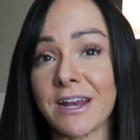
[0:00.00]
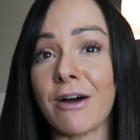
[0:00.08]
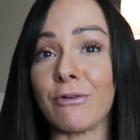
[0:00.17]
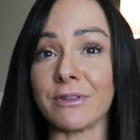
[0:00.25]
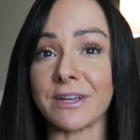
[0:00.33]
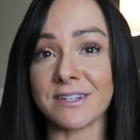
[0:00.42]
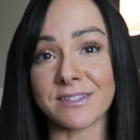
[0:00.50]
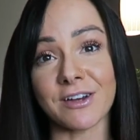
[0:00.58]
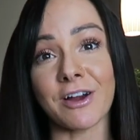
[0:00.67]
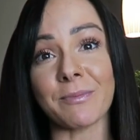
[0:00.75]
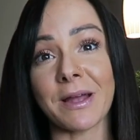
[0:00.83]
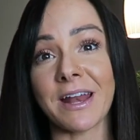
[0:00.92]
not only to
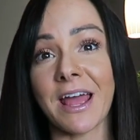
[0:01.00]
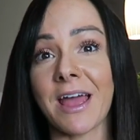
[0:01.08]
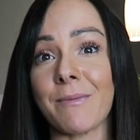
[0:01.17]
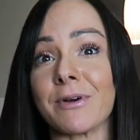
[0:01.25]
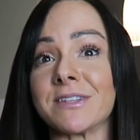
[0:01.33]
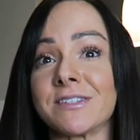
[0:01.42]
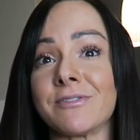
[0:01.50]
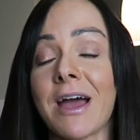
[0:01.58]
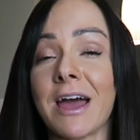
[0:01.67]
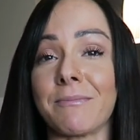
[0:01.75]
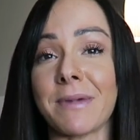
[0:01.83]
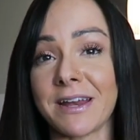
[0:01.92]
start my day, but to
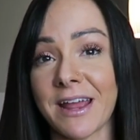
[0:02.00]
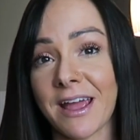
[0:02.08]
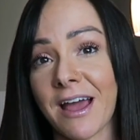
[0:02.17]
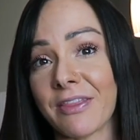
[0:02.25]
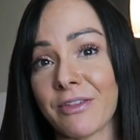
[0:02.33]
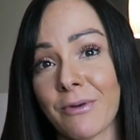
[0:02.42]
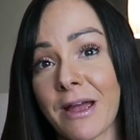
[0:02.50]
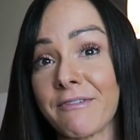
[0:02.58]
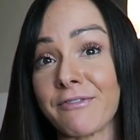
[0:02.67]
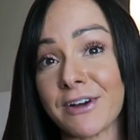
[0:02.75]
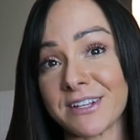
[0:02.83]
end my day on the right